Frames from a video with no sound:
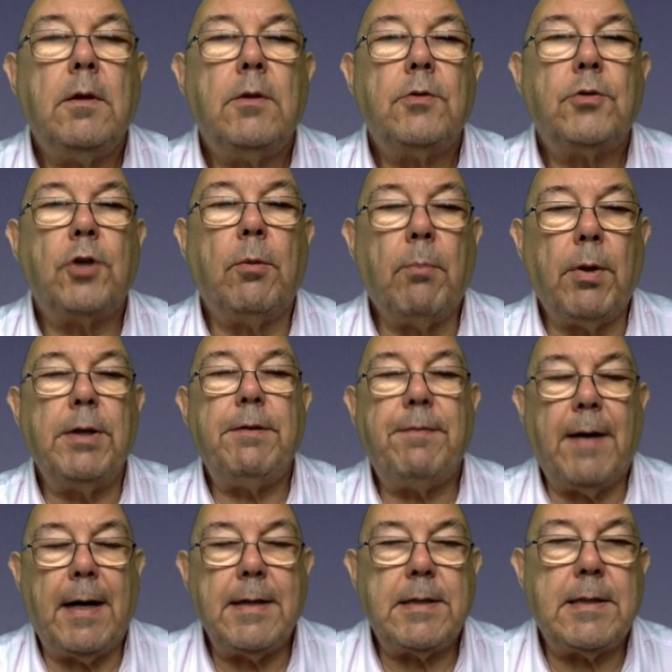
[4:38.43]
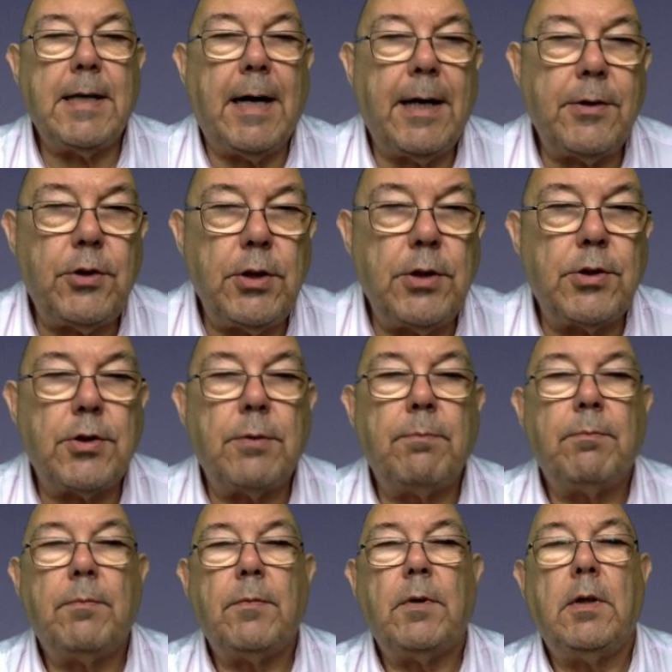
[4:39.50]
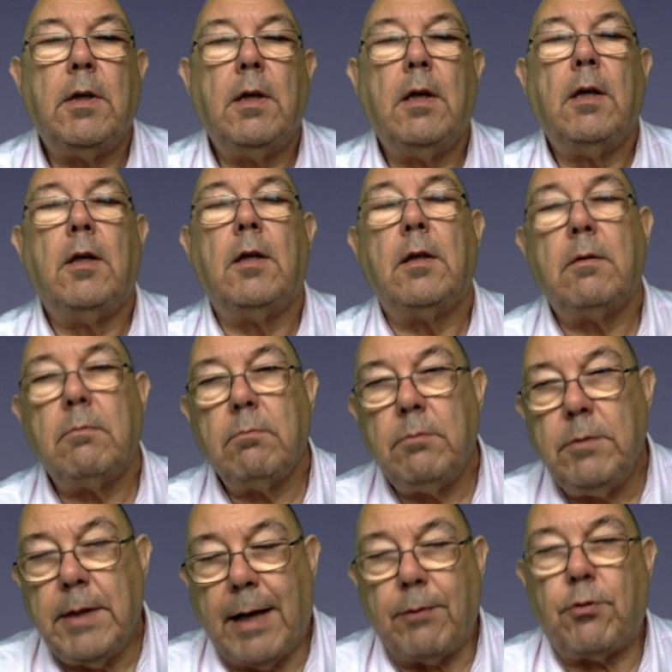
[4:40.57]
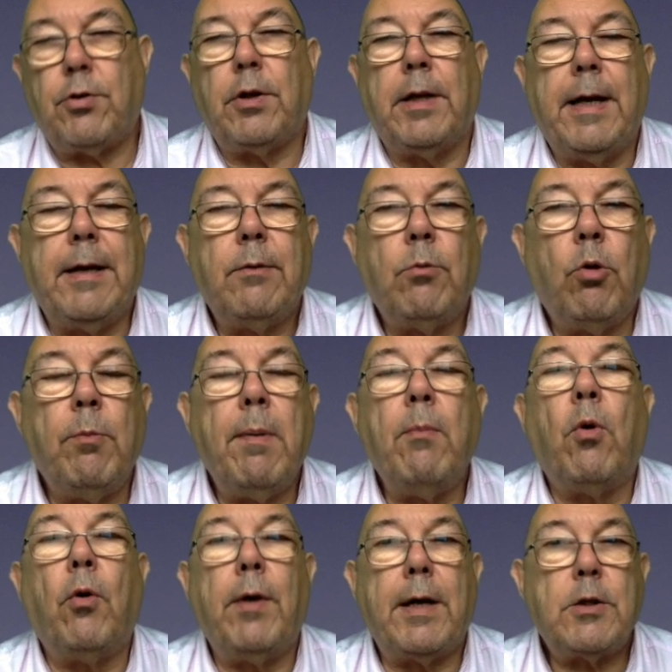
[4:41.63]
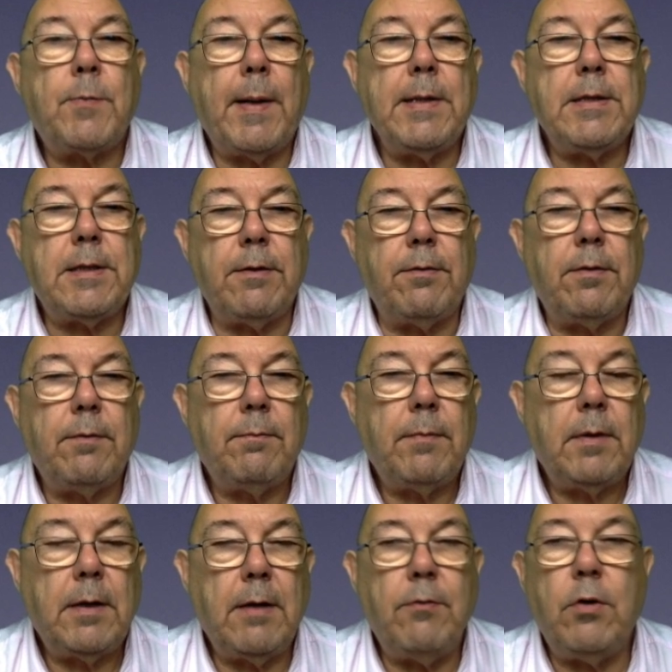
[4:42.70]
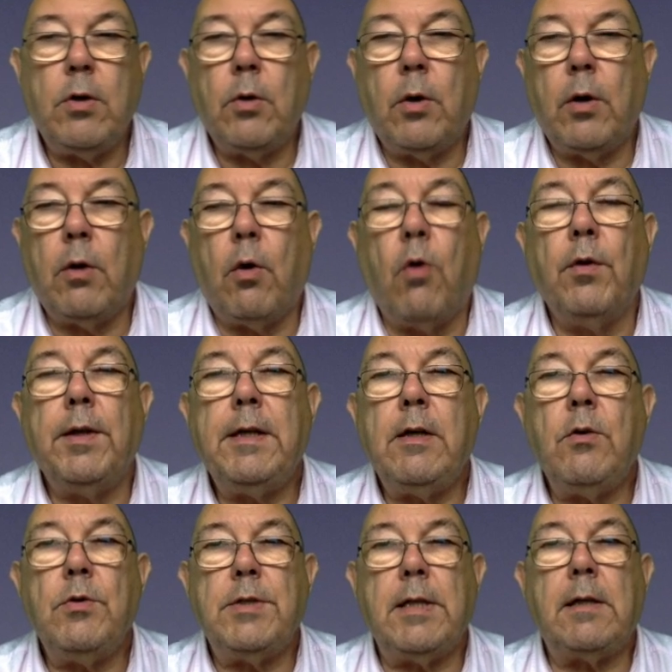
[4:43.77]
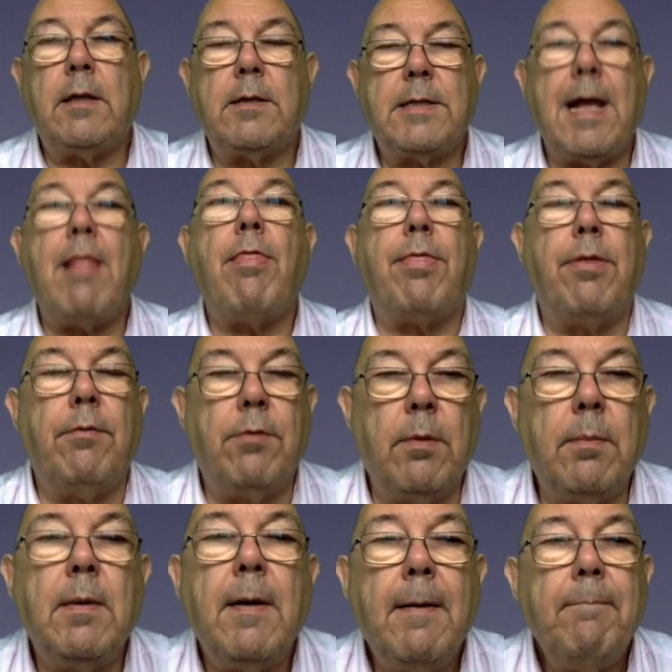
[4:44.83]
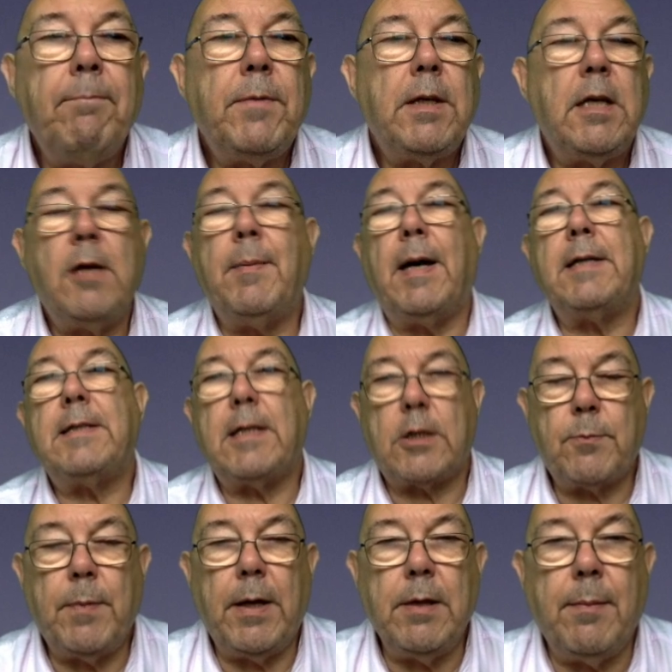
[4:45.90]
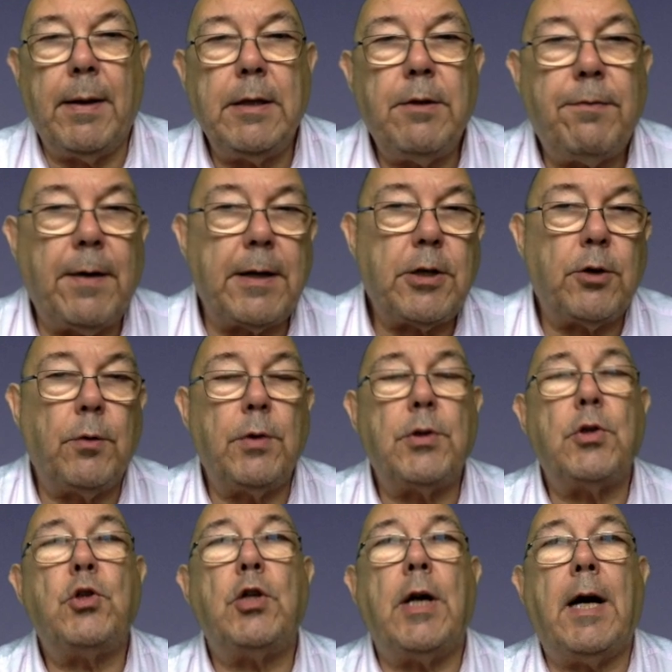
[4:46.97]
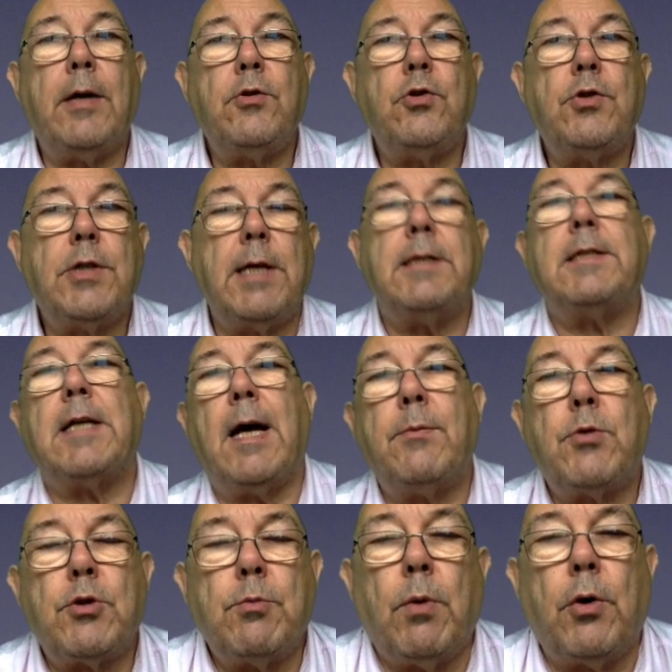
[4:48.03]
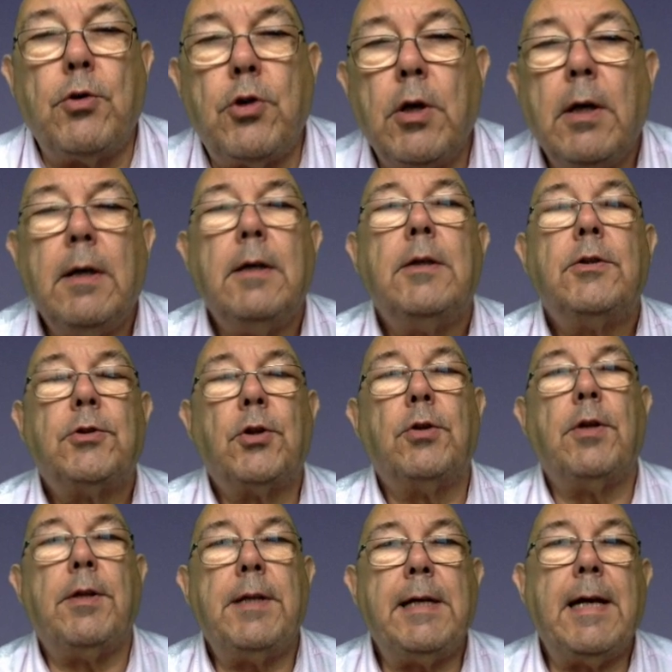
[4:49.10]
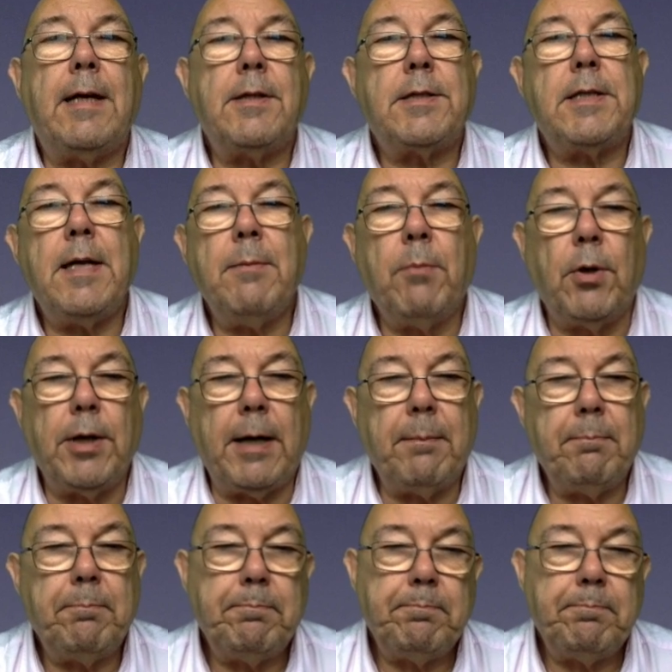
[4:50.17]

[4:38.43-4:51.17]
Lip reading: So modified starches naturally will be more expensive. If you're only using a tenth of them, you might expect the manufacturer to charge 10 times as much so that they get the same money.